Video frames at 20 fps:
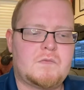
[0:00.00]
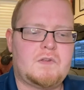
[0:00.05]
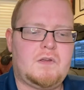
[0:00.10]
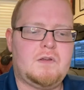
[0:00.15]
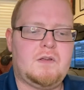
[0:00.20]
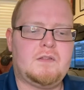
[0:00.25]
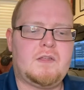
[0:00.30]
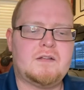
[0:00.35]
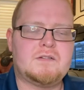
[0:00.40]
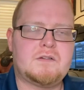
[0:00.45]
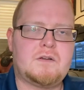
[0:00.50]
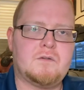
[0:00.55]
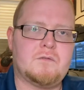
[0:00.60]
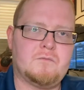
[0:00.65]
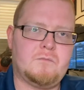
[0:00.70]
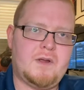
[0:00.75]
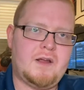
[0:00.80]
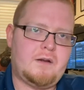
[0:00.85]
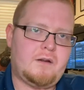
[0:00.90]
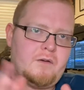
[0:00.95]
and that's called
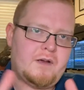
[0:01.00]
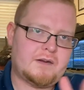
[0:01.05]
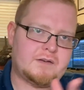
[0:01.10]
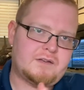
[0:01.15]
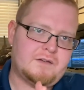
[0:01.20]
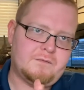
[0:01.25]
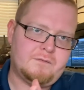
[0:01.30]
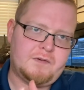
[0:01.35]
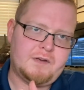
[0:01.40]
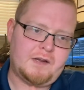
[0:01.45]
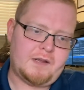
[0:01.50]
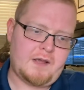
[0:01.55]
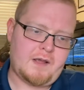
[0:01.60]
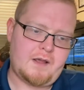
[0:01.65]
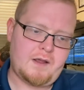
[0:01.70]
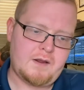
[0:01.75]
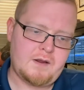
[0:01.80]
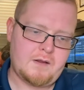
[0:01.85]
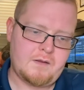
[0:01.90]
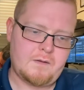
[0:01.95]
radioactive decay.